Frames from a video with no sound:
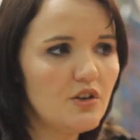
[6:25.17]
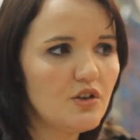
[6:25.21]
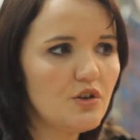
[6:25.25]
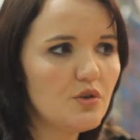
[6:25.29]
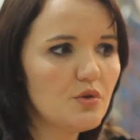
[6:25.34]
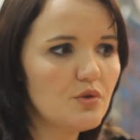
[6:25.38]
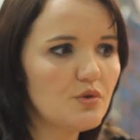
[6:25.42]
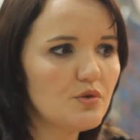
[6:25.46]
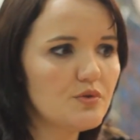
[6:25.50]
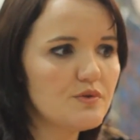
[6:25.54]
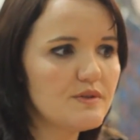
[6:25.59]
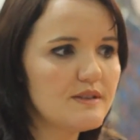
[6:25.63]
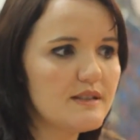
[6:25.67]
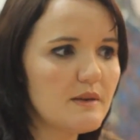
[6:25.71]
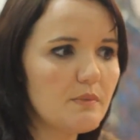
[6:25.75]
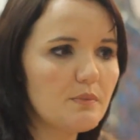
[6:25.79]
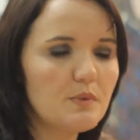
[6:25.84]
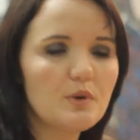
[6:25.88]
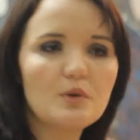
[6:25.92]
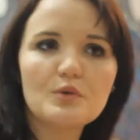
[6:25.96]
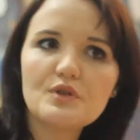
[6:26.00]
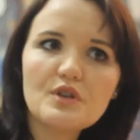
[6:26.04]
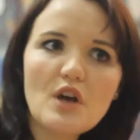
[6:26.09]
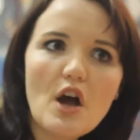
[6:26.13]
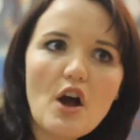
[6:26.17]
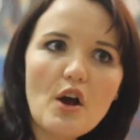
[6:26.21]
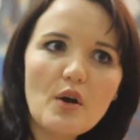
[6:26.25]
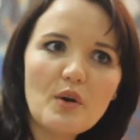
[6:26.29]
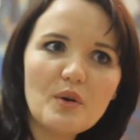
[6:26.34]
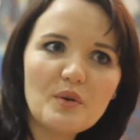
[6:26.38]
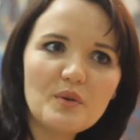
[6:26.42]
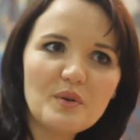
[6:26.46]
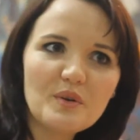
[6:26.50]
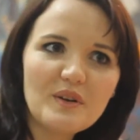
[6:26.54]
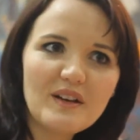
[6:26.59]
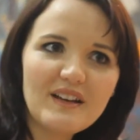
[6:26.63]
You'll dip your
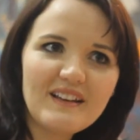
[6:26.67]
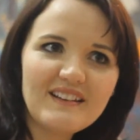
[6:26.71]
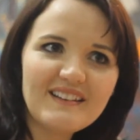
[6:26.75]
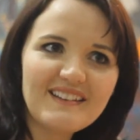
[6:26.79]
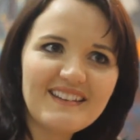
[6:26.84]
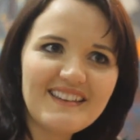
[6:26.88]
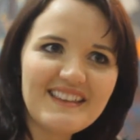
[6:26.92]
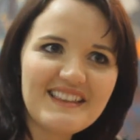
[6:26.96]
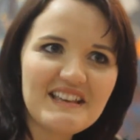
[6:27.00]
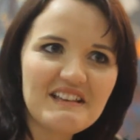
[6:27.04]
toe in